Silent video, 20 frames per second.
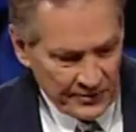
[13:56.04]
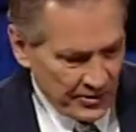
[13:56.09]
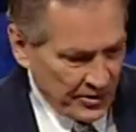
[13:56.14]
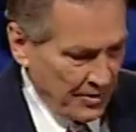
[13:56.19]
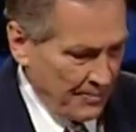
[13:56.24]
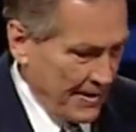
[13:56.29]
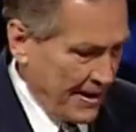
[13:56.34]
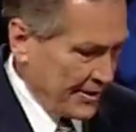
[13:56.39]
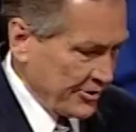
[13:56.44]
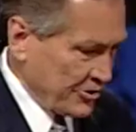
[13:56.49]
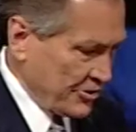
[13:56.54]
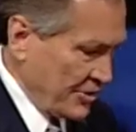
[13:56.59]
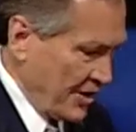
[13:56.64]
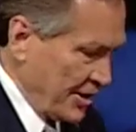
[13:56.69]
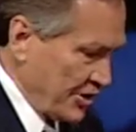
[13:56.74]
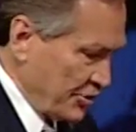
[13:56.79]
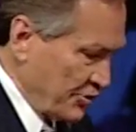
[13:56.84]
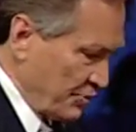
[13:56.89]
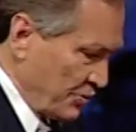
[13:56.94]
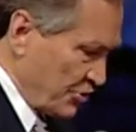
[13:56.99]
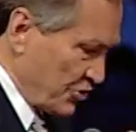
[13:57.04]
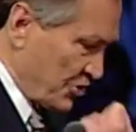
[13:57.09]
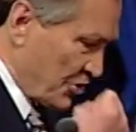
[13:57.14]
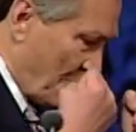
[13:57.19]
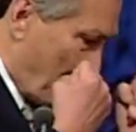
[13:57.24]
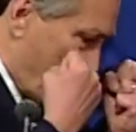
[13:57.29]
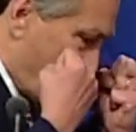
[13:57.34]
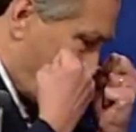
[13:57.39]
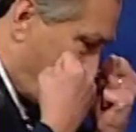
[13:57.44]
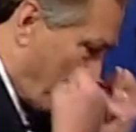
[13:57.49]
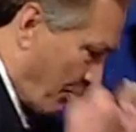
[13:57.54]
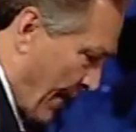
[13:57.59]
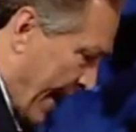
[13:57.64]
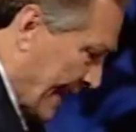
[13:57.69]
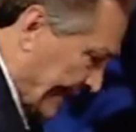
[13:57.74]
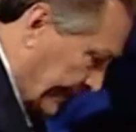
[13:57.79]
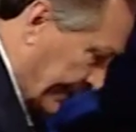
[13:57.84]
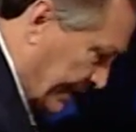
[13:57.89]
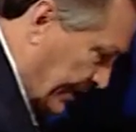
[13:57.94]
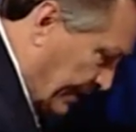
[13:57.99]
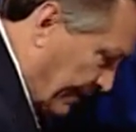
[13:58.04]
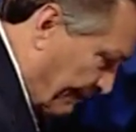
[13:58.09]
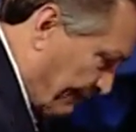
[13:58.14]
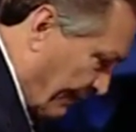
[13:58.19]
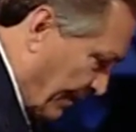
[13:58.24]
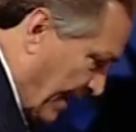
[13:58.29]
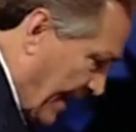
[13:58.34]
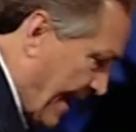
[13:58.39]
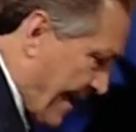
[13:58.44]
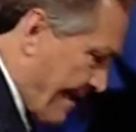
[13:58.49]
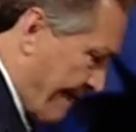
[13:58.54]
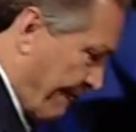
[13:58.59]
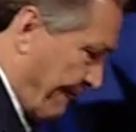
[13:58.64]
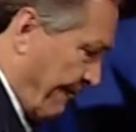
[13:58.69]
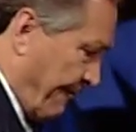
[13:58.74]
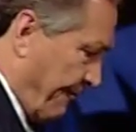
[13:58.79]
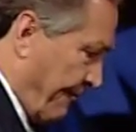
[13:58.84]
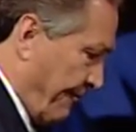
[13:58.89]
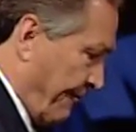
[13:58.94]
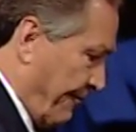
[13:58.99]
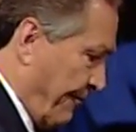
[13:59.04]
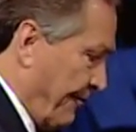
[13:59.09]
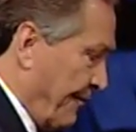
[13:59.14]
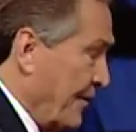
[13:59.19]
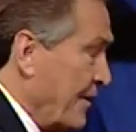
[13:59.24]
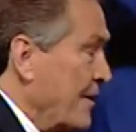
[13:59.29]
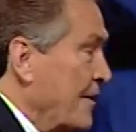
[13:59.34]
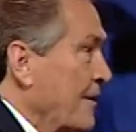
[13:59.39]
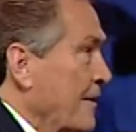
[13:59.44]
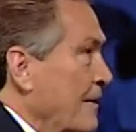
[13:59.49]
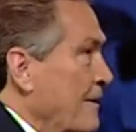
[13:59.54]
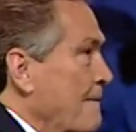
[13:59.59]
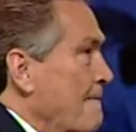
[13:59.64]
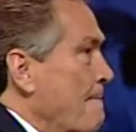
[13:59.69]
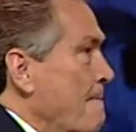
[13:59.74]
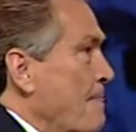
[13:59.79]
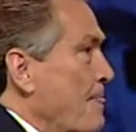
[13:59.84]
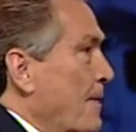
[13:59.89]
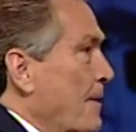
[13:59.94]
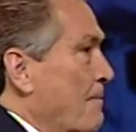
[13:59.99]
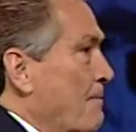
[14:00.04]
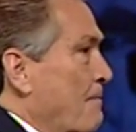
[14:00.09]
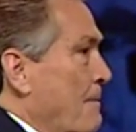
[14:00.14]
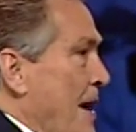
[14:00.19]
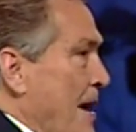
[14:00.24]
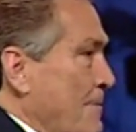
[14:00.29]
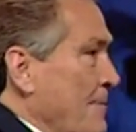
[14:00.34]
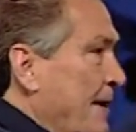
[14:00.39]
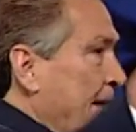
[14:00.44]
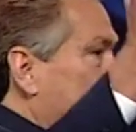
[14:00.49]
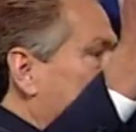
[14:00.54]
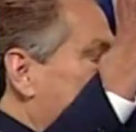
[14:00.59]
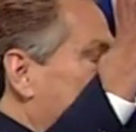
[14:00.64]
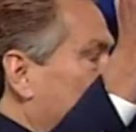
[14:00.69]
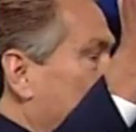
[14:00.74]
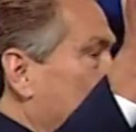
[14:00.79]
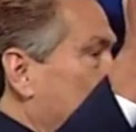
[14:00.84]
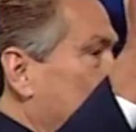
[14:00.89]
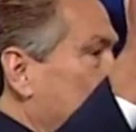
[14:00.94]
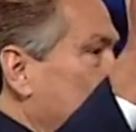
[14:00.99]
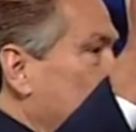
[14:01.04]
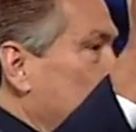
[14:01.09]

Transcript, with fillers: into man's nostrils the breath of life. Man became a living